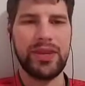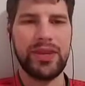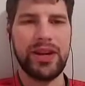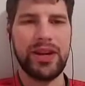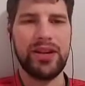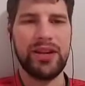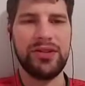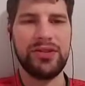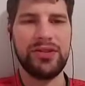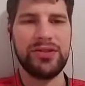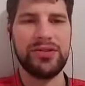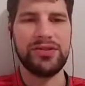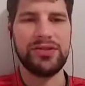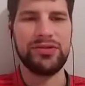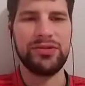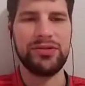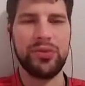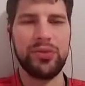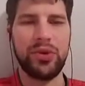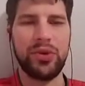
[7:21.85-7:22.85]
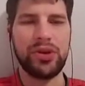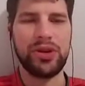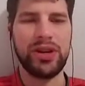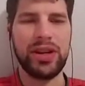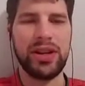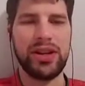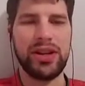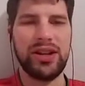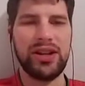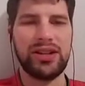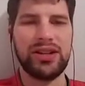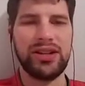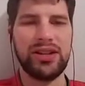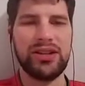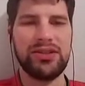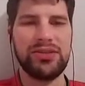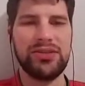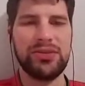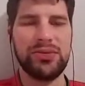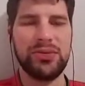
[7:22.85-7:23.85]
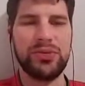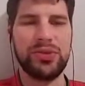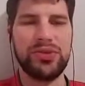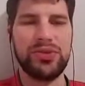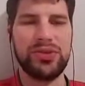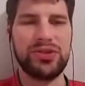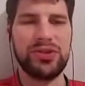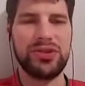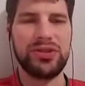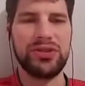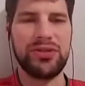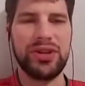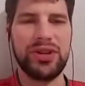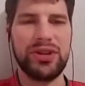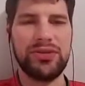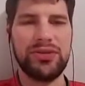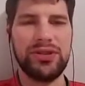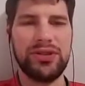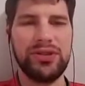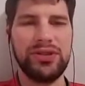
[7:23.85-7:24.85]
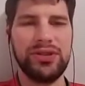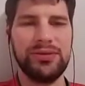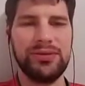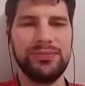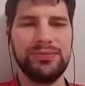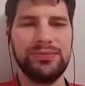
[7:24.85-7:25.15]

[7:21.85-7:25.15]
And now his warden got locked down, so the warden's going to go down here.